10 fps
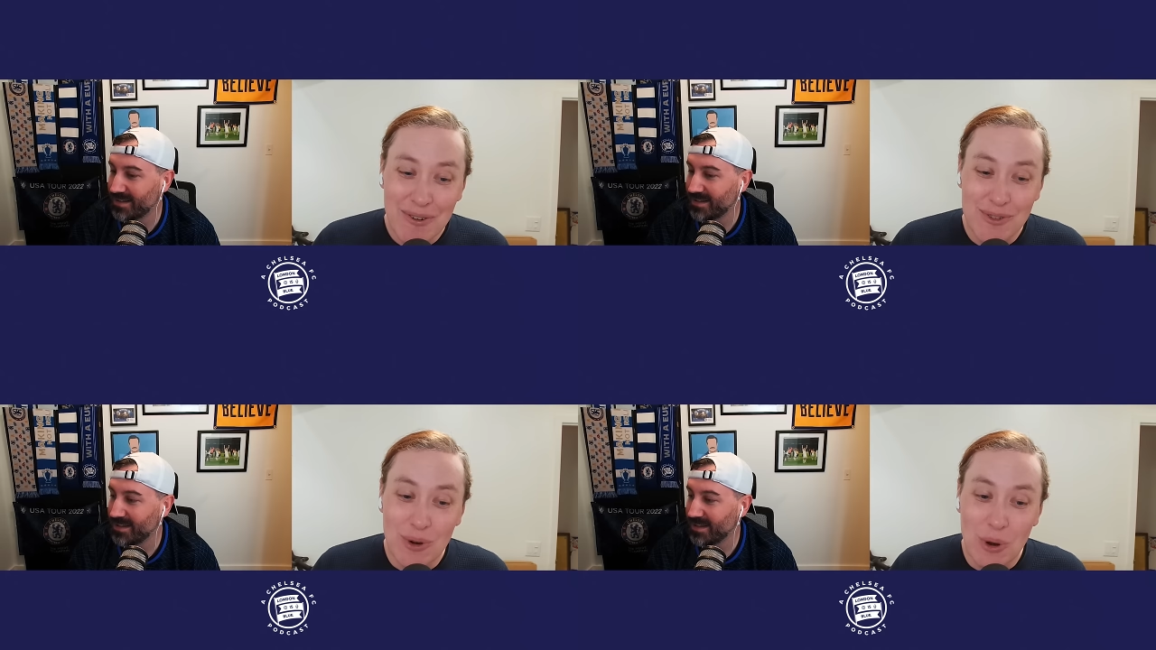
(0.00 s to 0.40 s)

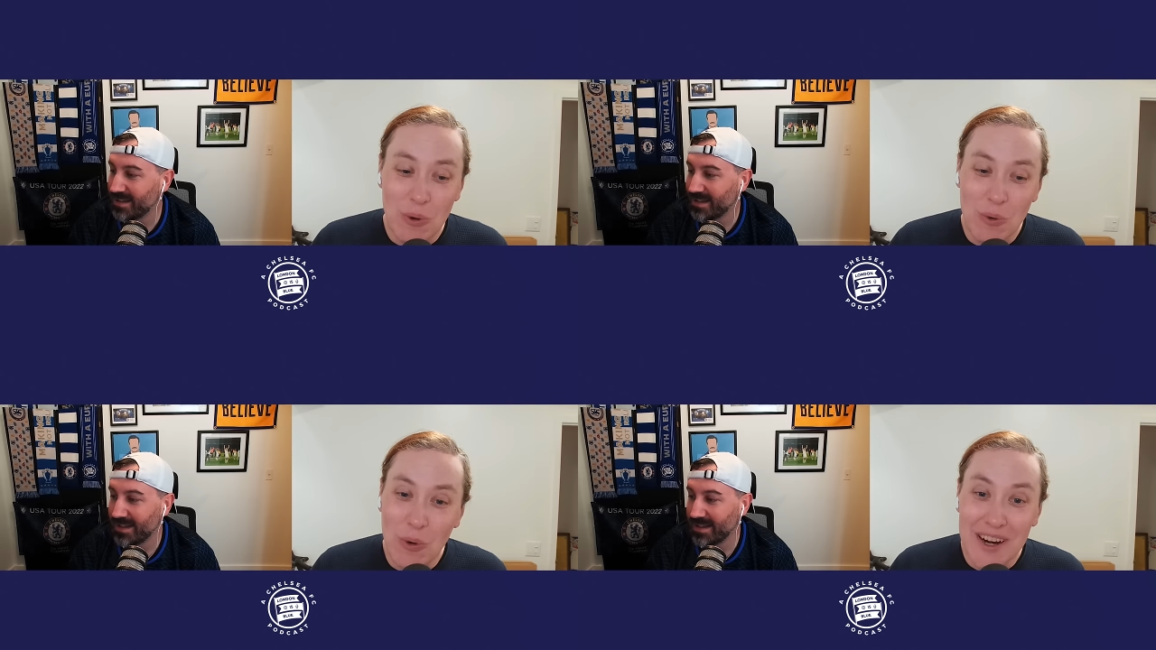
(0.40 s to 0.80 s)

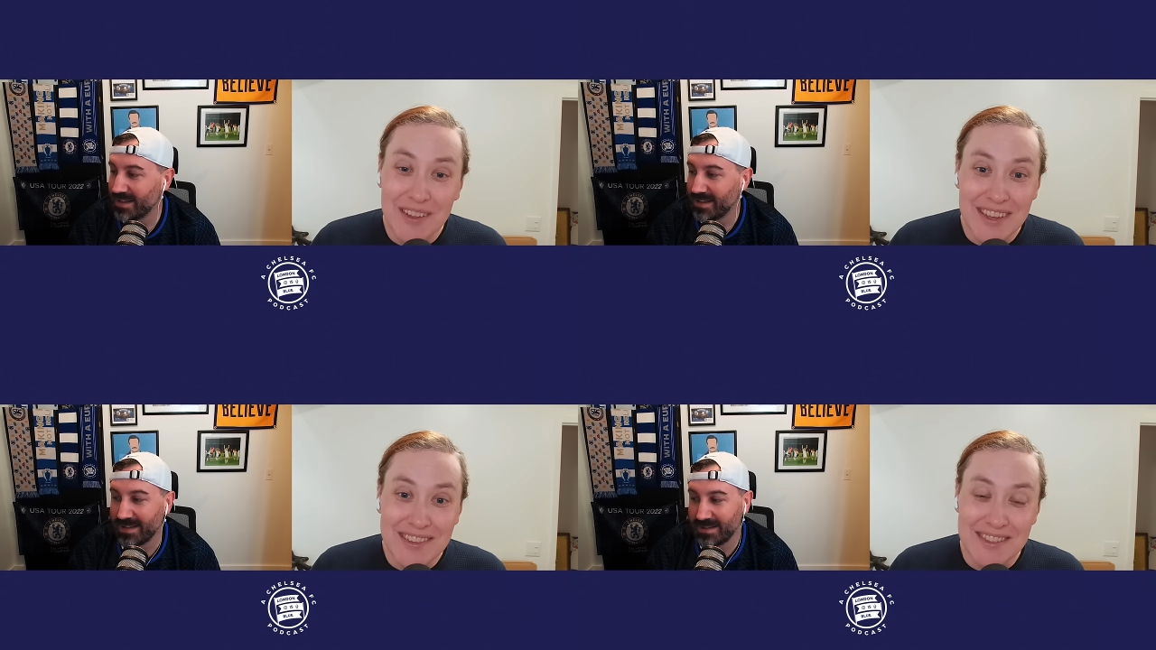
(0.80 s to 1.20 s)
Speaker 1: for one
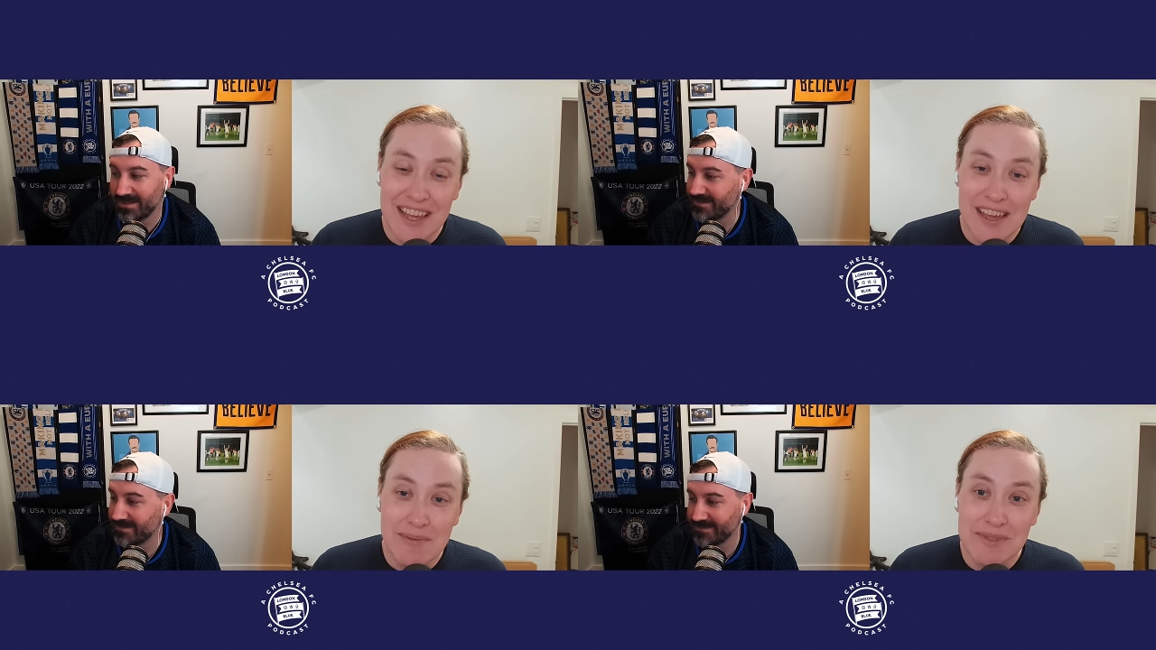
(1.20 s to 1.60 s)
of these
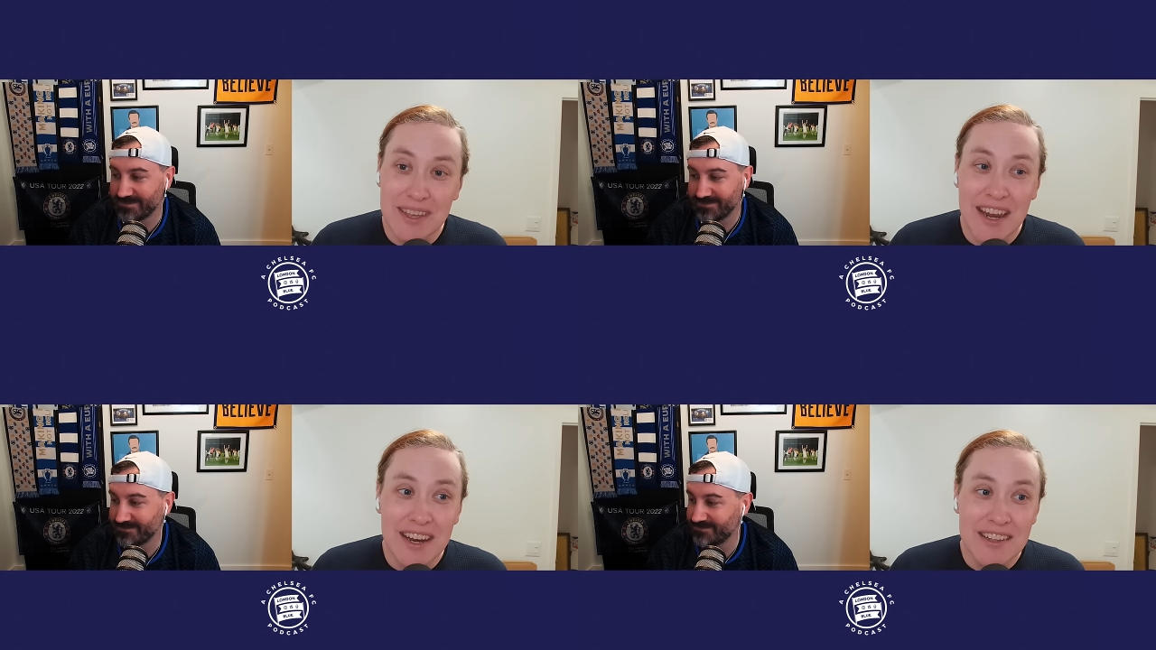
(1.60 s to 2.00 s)
teams,
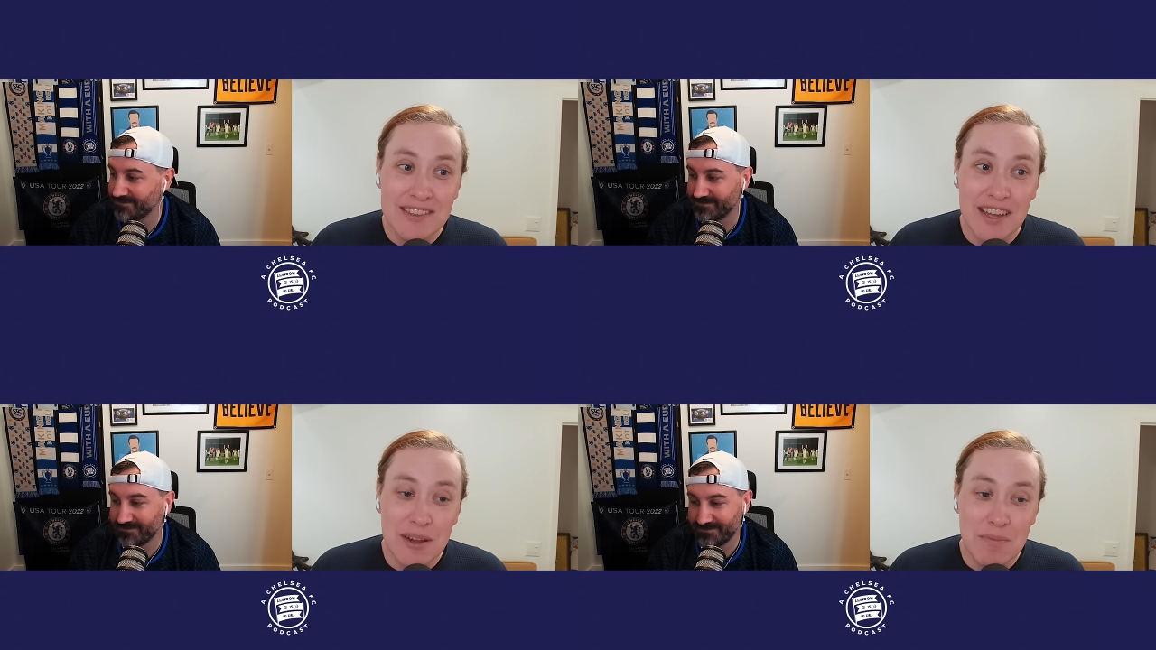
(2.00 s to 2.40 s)
and it
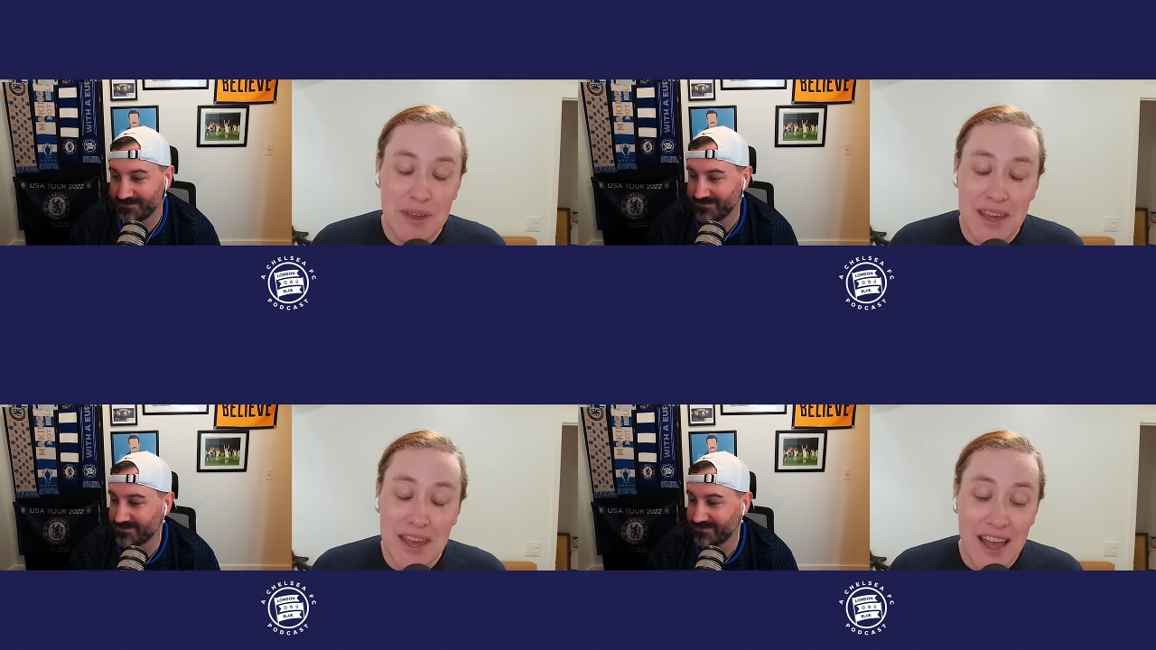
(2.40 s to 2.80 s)
is going to
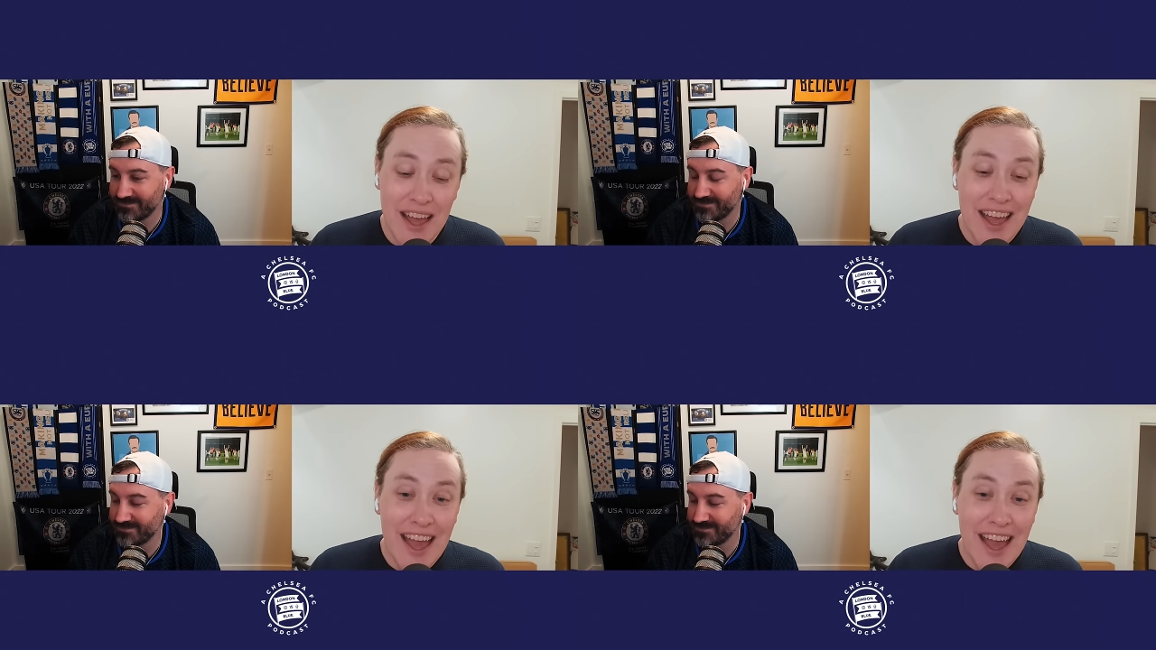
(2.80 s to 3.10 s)
be